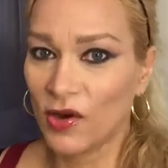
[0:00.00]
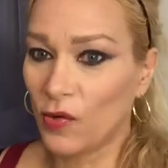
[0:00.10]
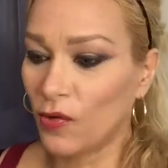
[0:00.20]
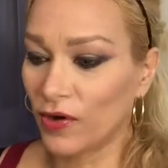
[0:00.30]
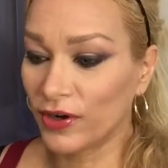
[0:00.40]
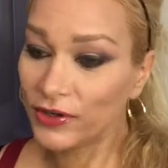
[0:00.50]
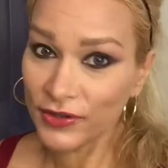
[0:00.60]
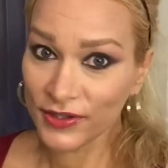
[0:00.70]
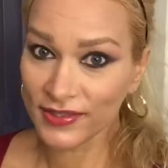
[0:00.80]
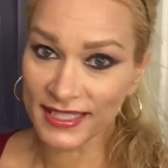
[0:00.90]
or who
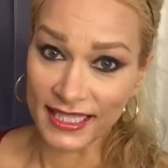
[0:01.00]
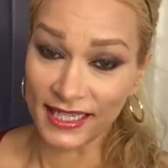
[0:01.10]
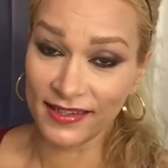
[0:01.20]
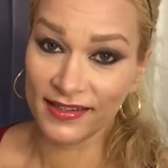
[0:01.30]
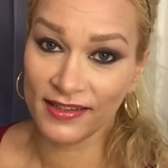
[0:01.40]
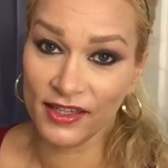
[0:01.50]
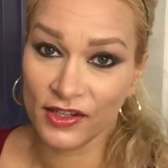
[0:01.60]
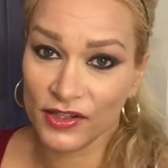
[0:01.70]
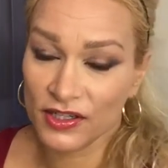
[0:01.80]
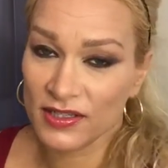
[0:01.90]
you see, you
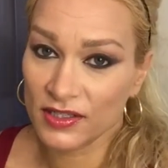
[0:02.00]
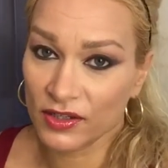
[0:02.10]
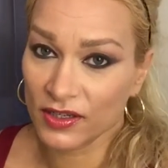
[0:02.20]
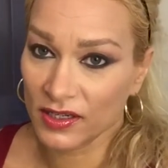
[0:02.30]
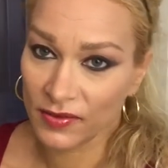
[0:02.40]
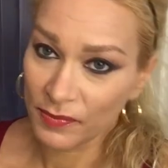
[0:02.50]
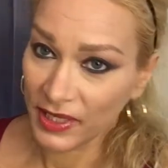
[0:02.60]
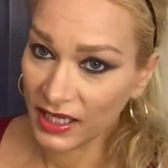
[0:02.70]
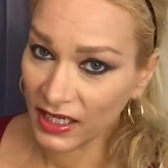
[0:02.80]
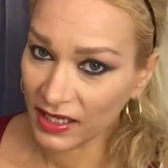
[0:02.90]
know, you're still gonna
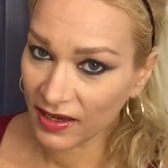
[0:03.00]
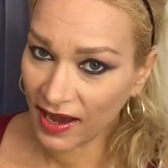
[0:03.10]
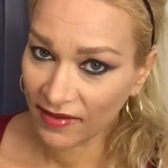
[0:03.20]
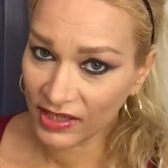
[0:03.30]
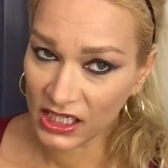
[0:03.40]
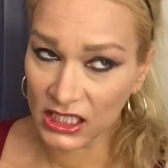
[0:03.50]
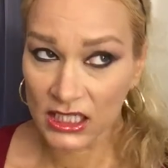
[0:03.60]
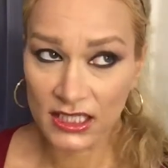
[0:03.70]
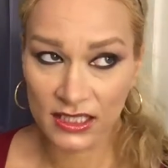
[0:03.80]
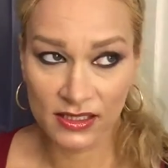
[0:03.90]
be having
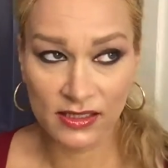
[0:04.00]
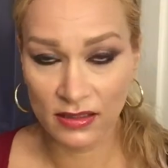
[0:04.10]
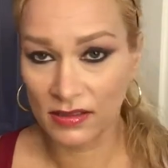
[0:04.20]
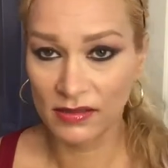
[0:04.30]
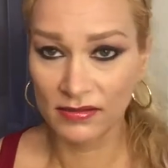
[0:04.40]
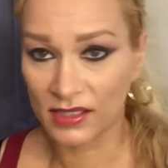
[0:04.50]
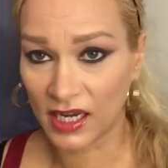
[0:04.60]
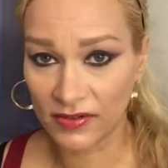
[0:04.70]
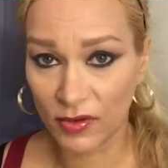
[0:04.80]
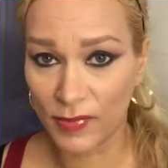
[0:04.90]

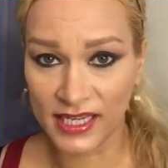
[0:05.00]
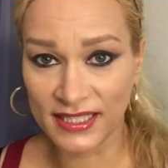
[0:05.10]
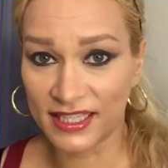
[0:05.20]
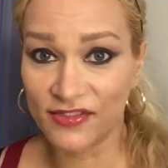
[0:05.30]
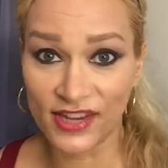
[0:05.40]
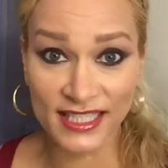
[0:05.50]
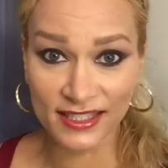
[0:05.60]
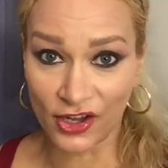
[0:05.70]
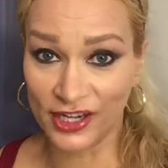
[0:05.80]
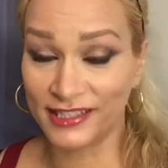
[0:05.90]
kind of a basic
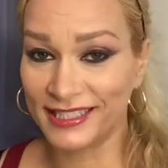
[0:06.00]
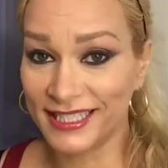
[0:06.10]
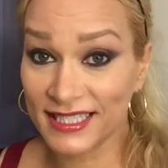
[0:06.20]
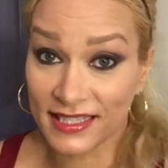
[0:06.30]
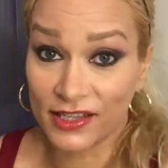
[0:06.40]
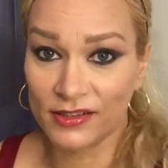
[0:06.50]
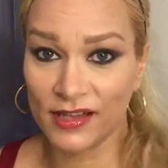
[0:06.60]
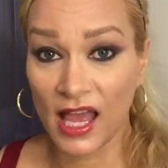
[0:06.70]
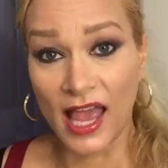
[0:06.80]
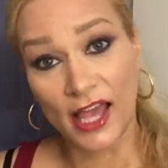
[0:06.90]
face on at least, and
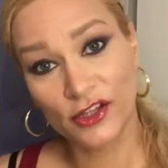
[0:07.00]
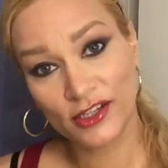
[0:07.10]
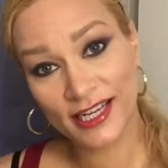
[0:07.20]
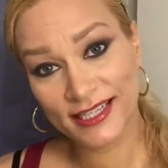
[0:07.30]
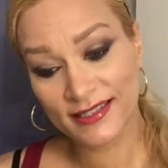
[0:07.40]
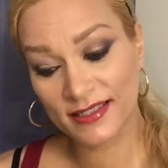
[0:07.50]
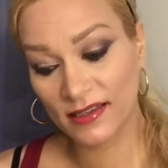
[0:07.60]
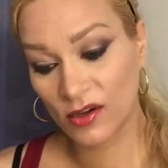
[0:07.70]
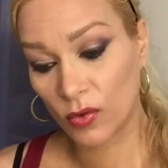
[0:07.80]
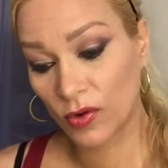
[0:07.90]
look
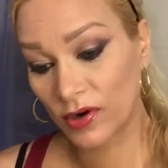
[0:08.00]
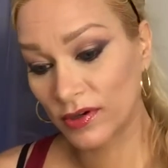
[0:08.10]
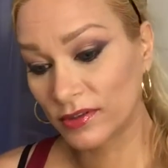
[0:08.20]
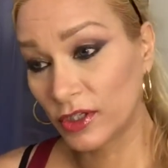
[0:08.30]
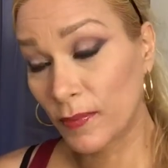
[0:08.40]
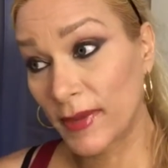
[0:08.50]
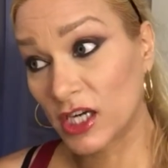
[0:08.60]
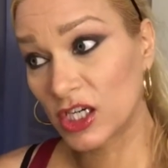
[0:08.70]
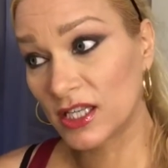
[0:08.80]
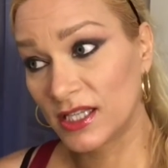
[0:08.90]
nice, or look
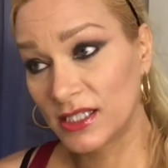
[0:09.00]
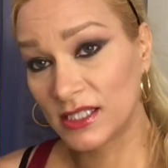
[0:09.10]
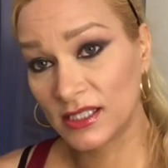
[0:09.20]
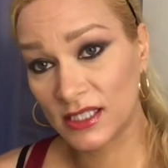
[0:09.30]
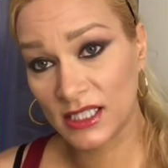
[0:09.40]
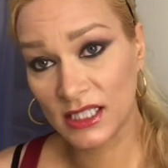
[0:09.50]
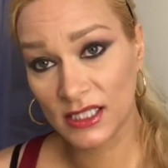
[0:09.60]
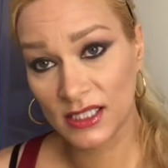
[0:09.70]
better than